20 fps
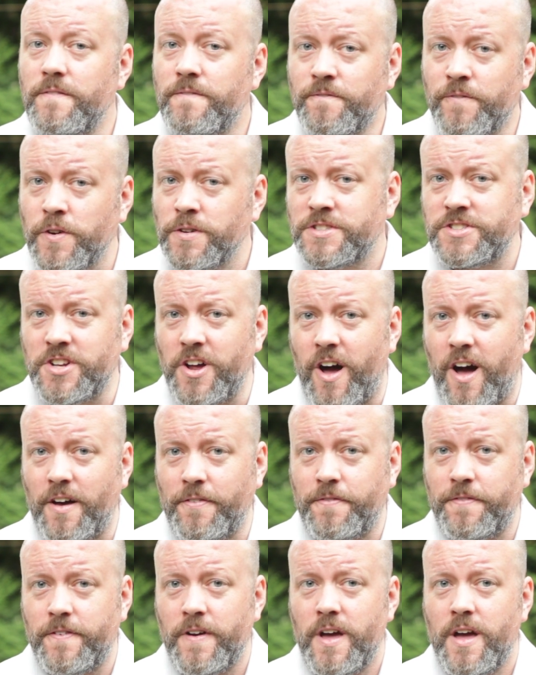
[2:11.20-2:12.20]
First
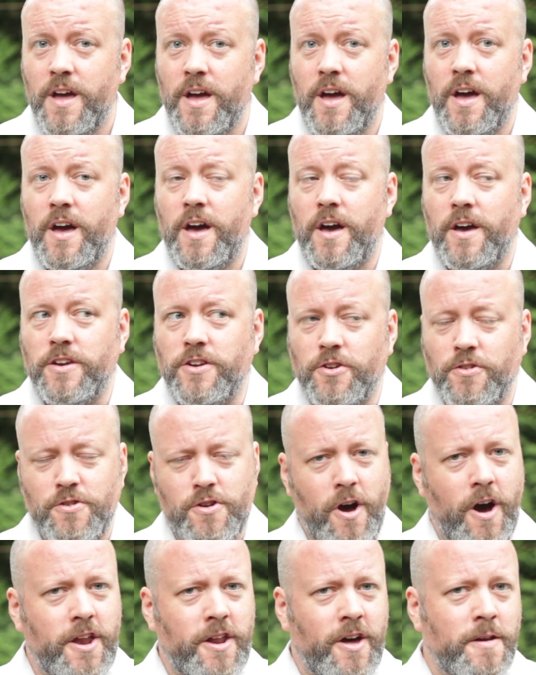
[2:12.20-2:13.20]
off, you're
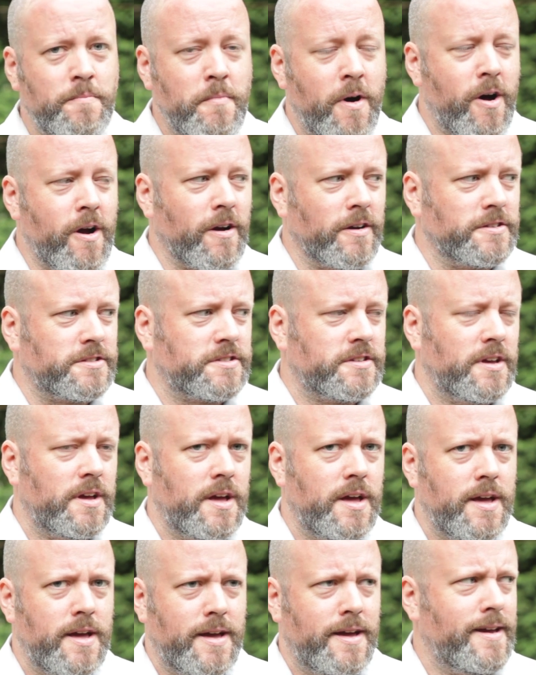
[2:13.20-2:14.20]
not on Mars,
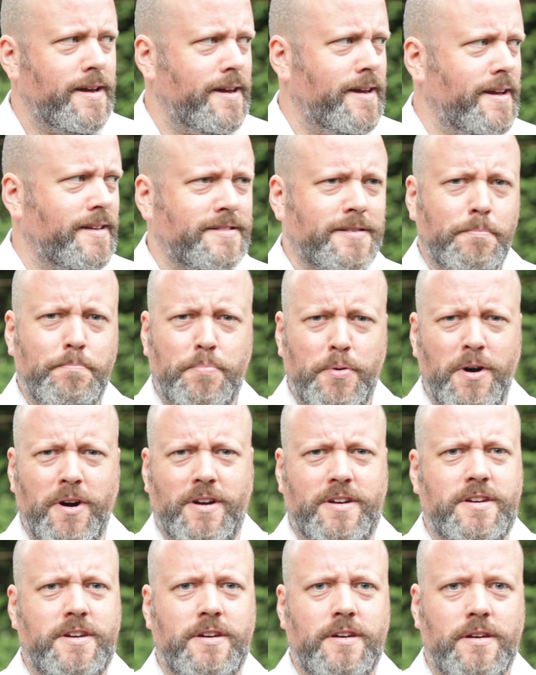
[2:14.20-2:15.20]
it's a
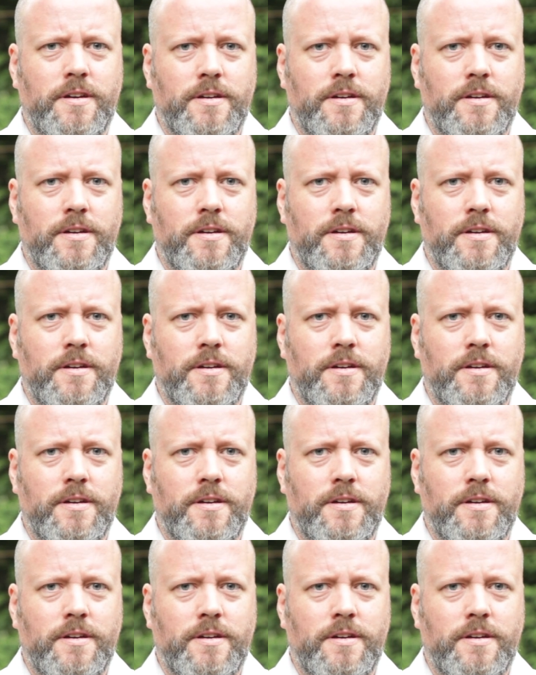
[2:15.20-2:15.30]
book.